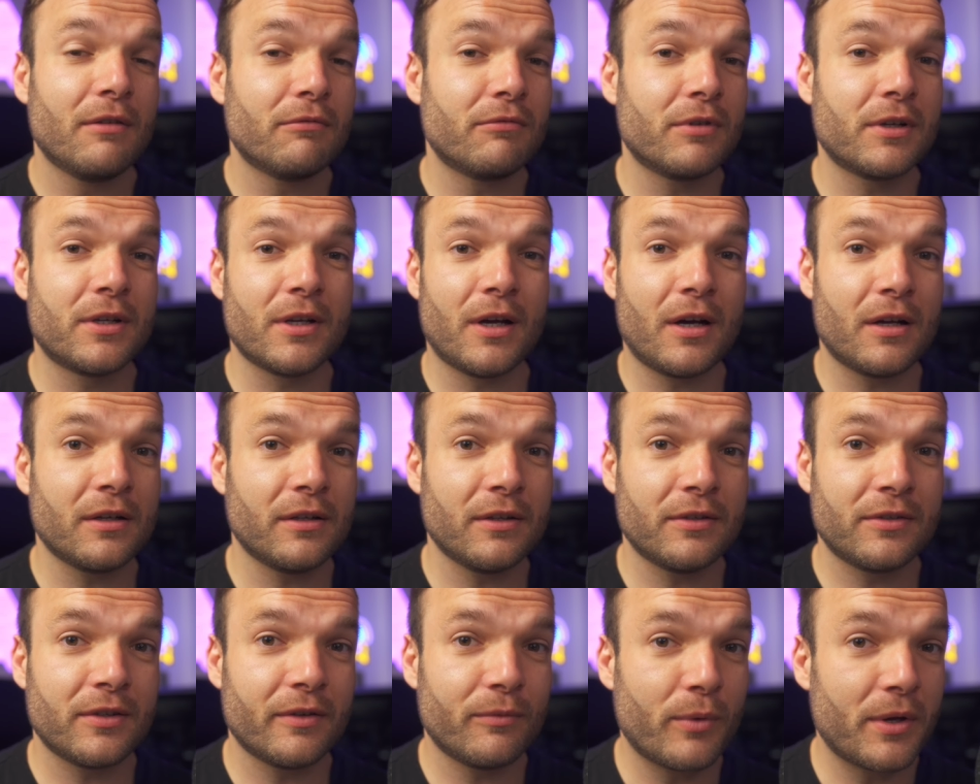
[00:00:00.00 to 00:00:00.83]

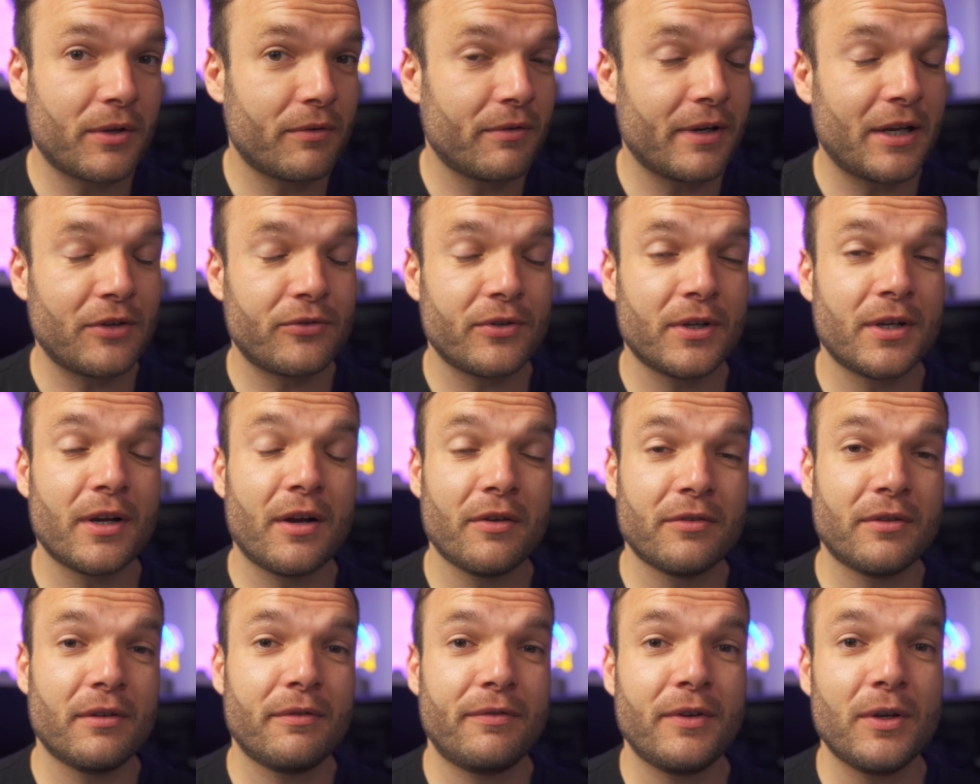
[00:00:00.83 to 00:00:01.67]
regardless of whether electric
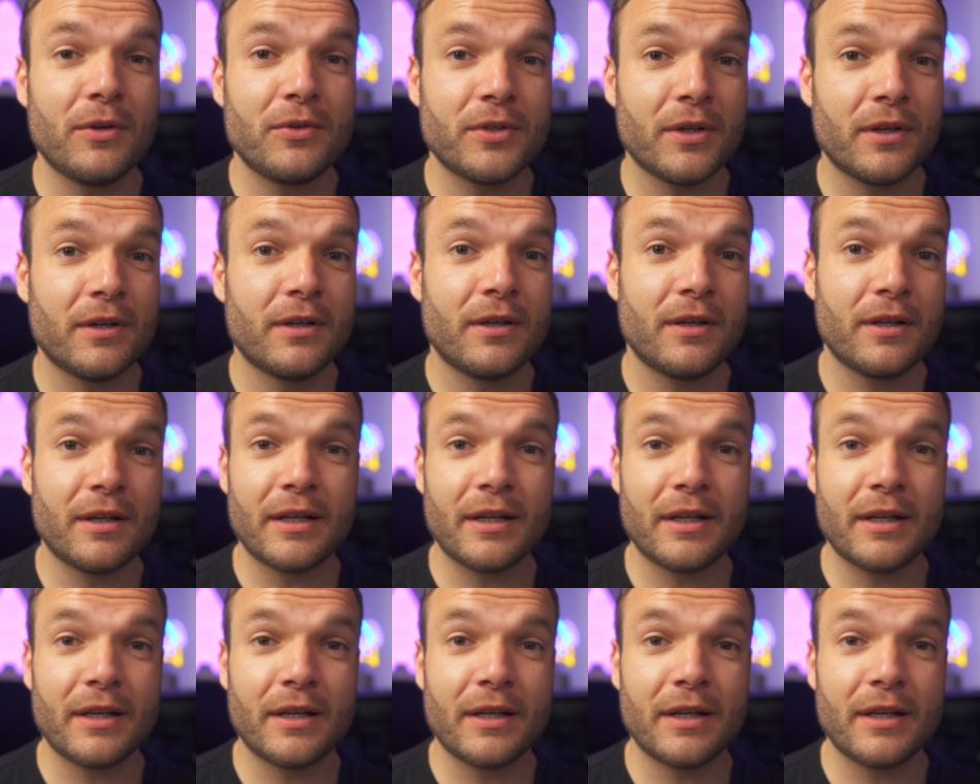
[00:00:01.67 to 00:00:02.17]
cars are the future.